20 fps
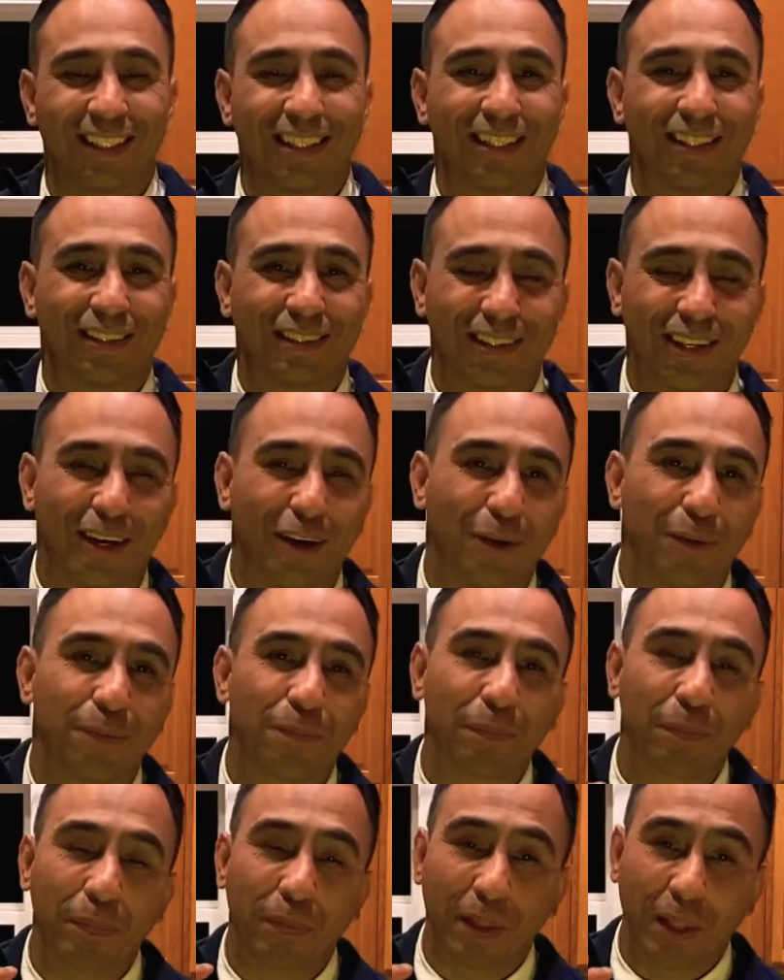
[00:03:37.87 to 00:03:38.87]
So
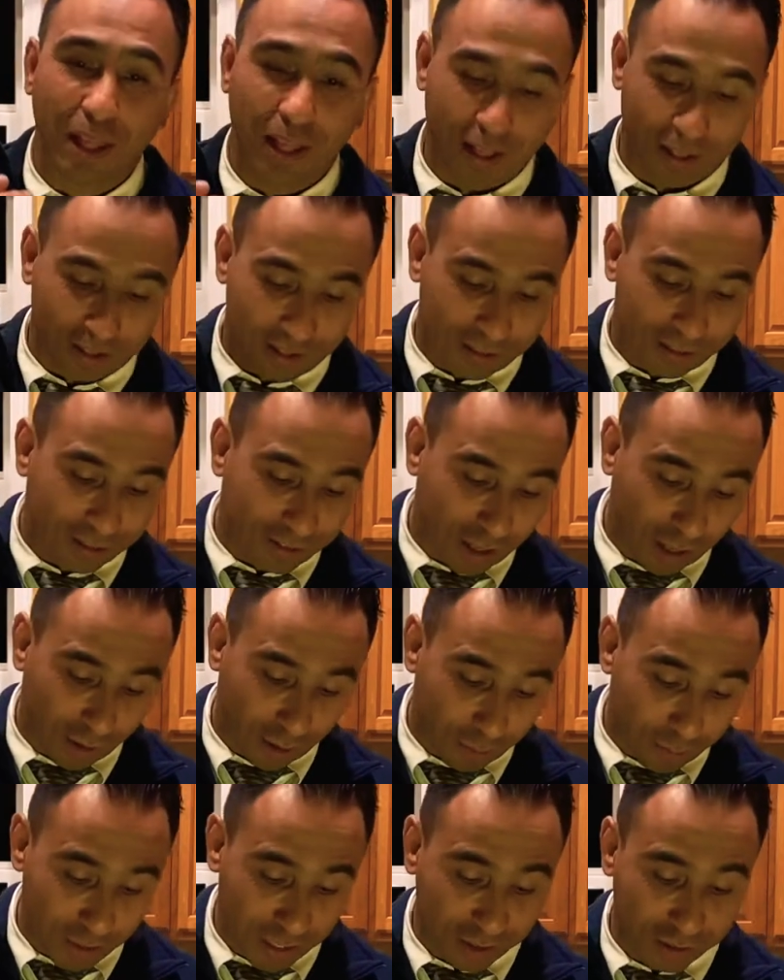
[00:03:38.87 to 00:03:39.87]
this is how their
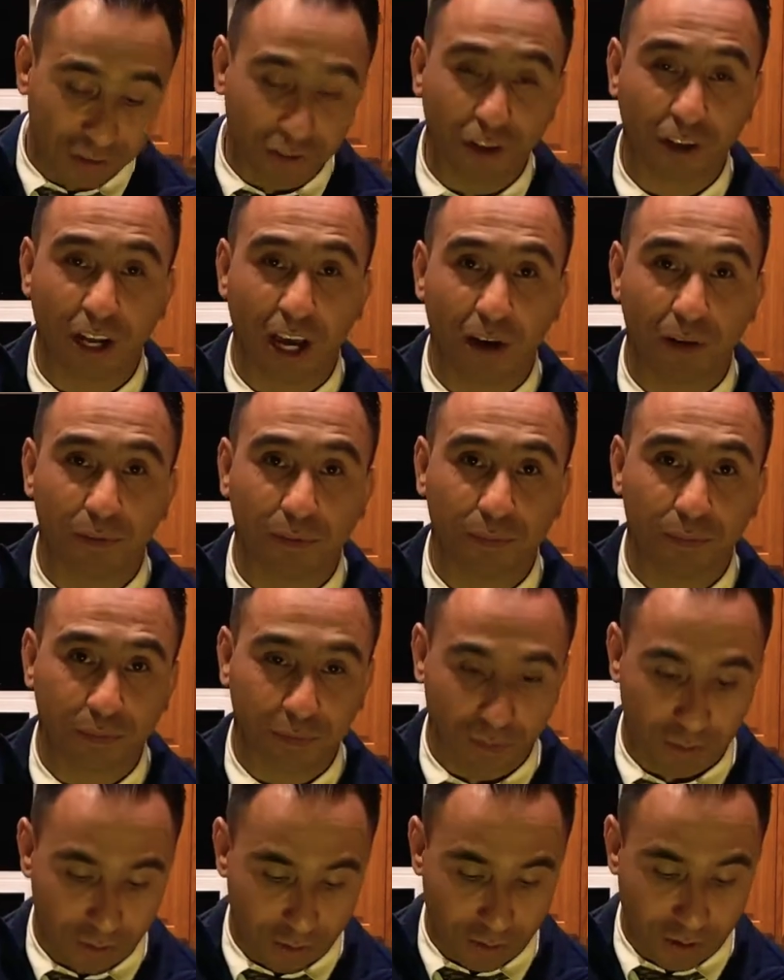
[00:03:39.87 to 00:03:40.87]
beans turned out.
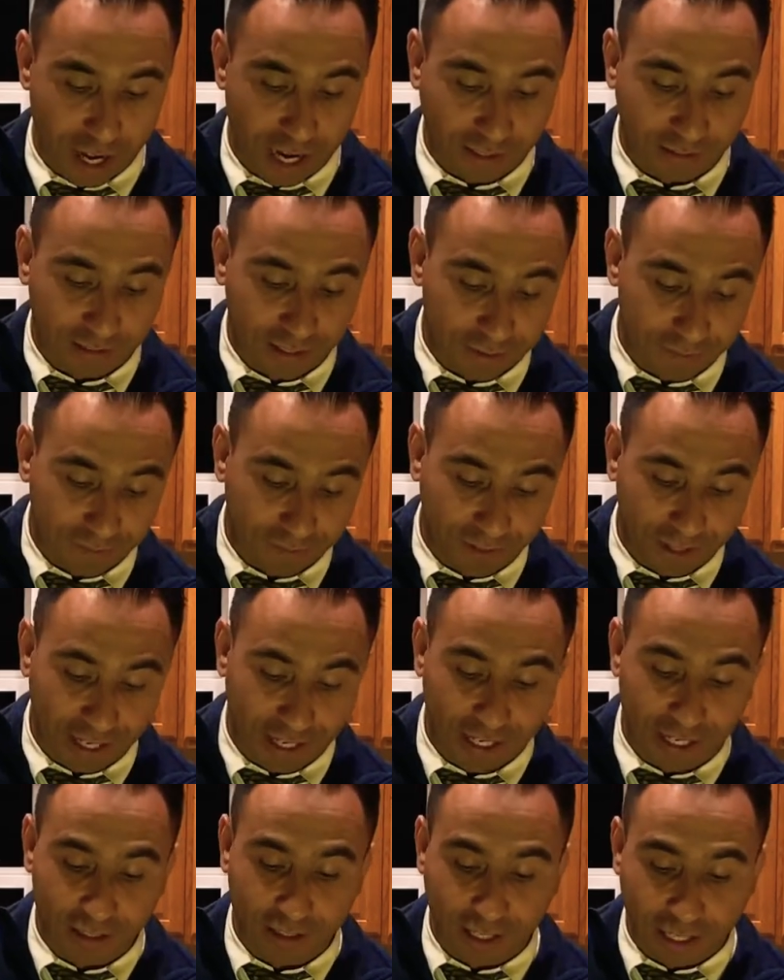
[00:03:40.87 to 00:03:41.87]
They're nice and
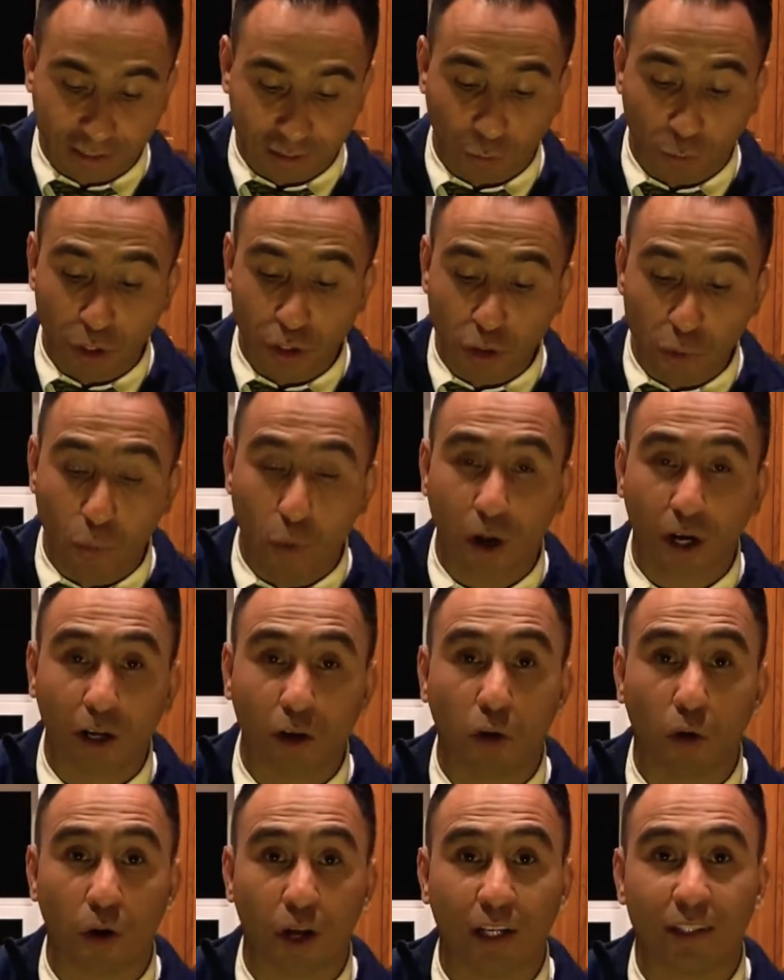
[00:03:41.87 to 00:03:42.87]
inflated. That's what you want to go
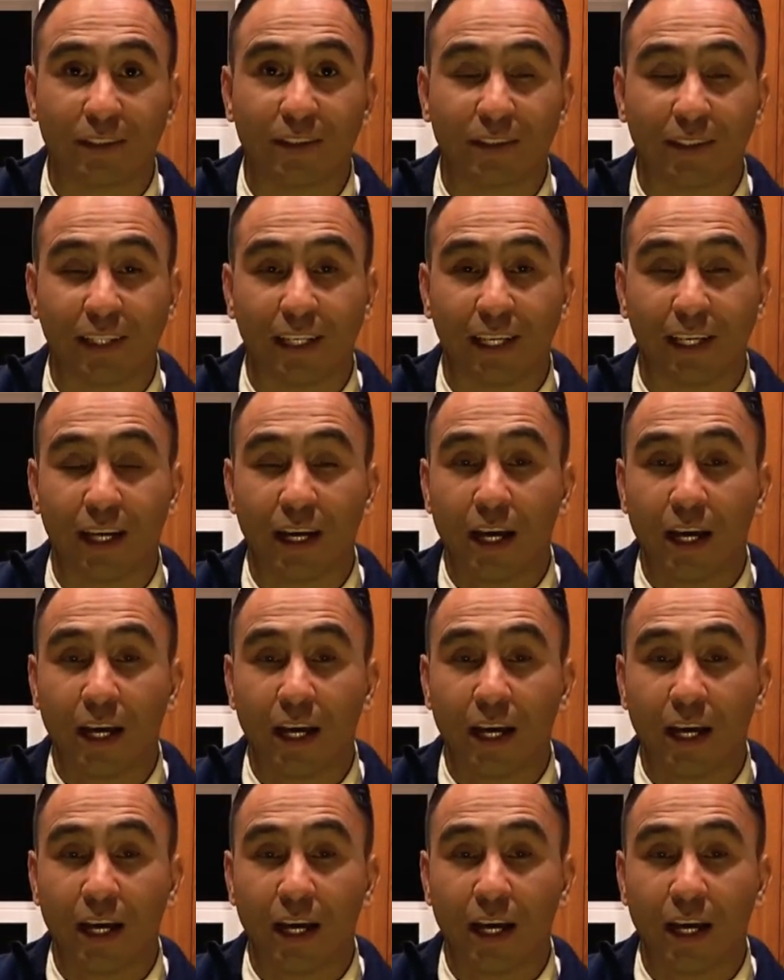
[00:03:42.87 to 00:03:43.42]
ahead and see.